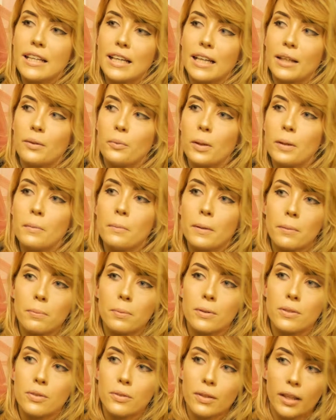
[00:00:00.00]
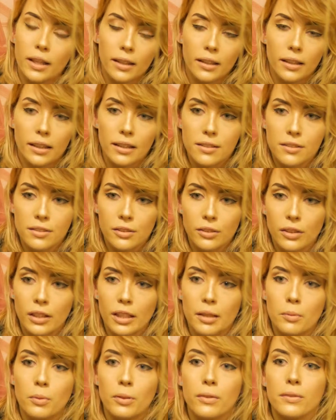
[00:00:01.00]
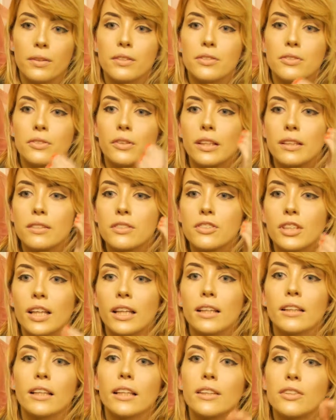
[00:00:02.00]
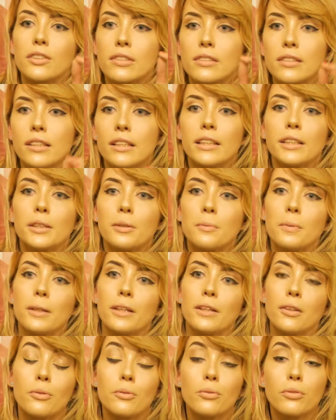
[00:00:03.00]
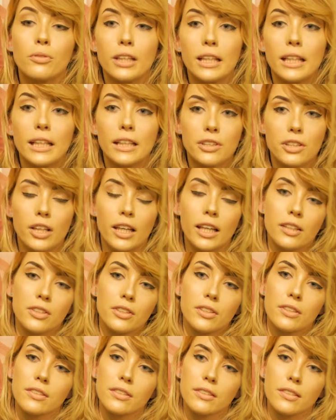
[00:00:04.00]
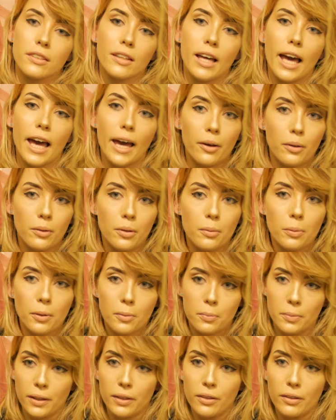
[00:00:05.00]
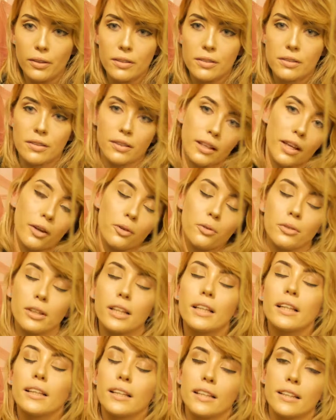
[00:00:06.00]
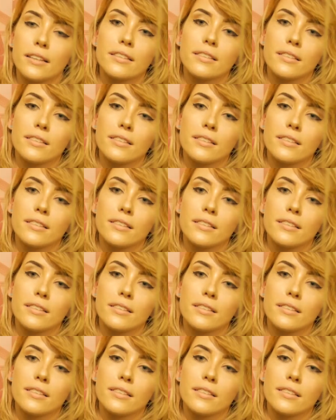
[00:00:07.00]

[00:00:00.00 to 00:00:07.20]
And when people do that and they subtly move the strings gently just a little bit, it really changes how the puppet looks and how real it is.